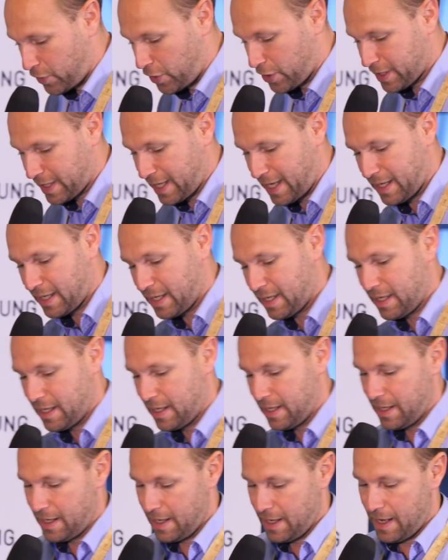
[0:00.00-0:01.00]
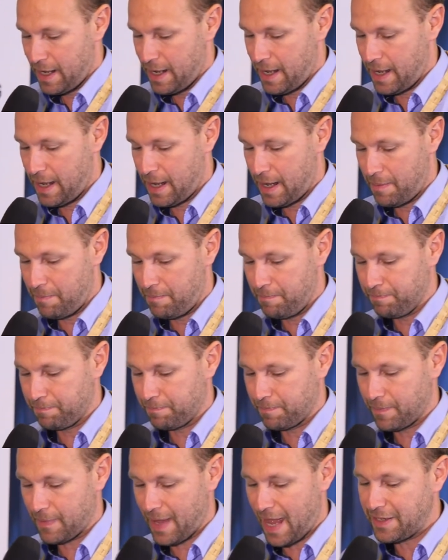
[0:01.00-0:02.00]
working
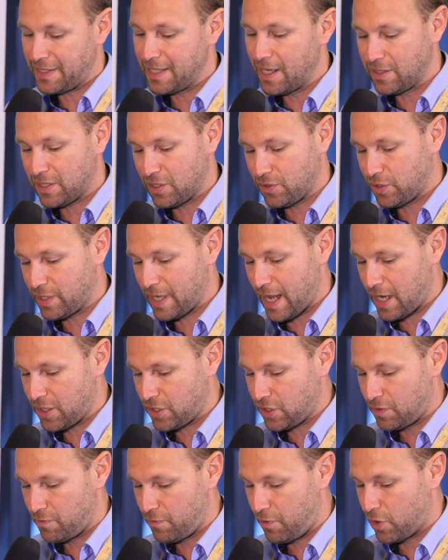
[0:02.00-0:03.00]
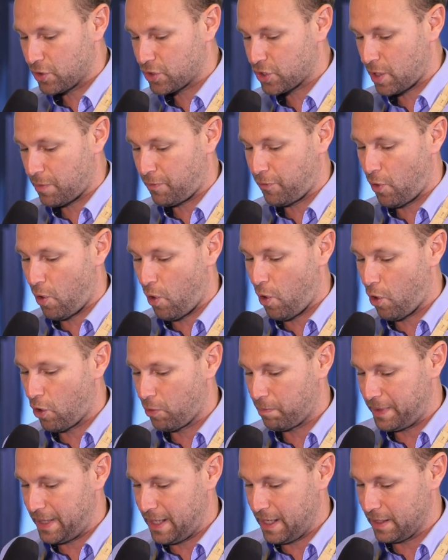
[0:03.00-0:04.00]
at the Association Workshop for All
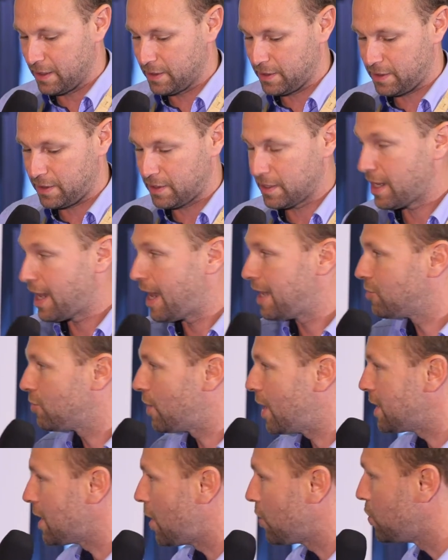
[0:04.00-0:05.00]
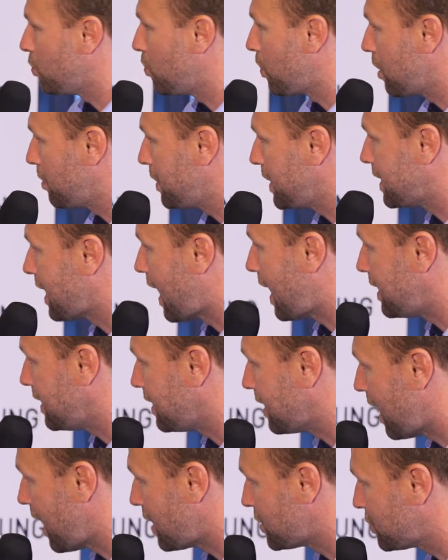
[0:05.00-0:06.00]
Beings, and right now you will be
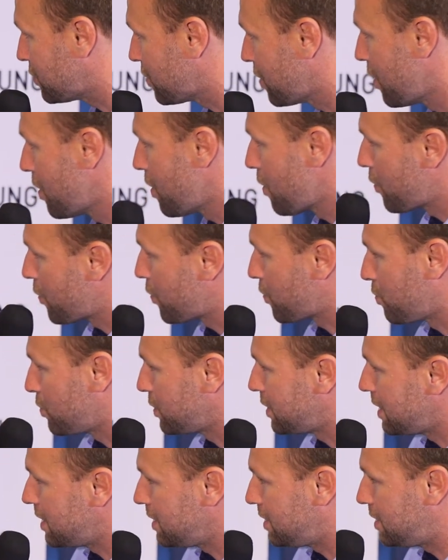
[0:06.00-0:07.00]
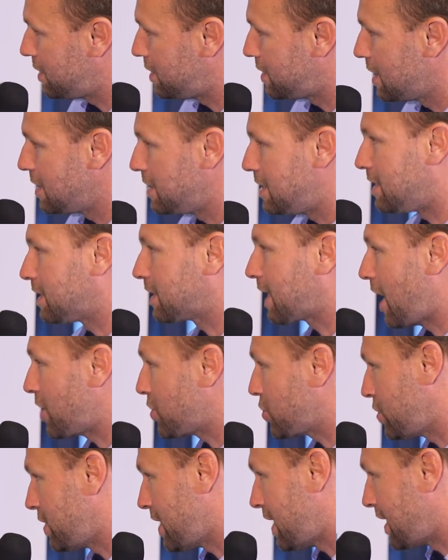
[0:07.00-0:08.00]
guiding us through this
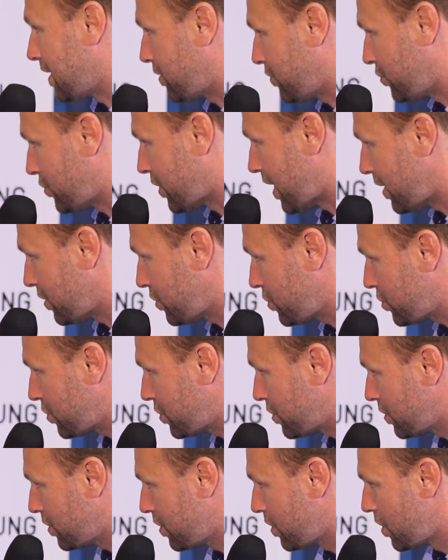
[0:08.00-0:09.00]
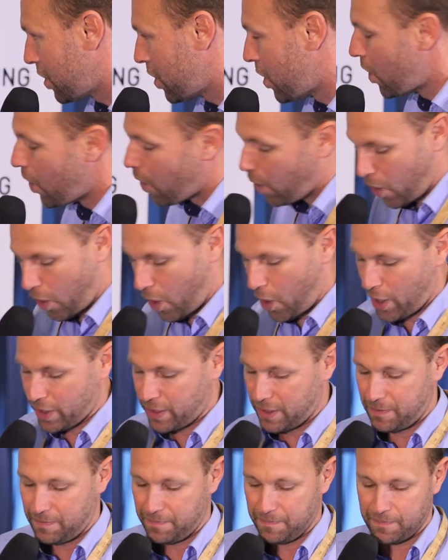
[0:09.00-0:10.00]
discussion and exchange
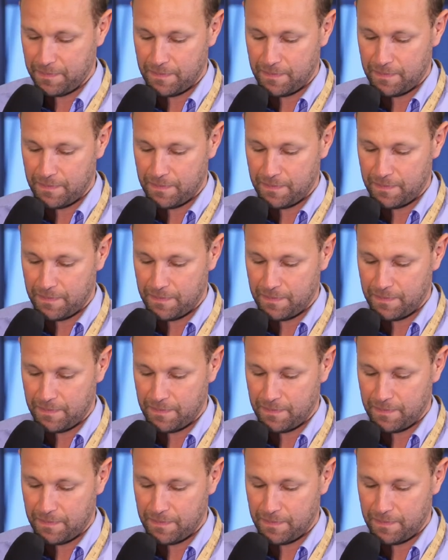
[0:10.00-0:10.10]
on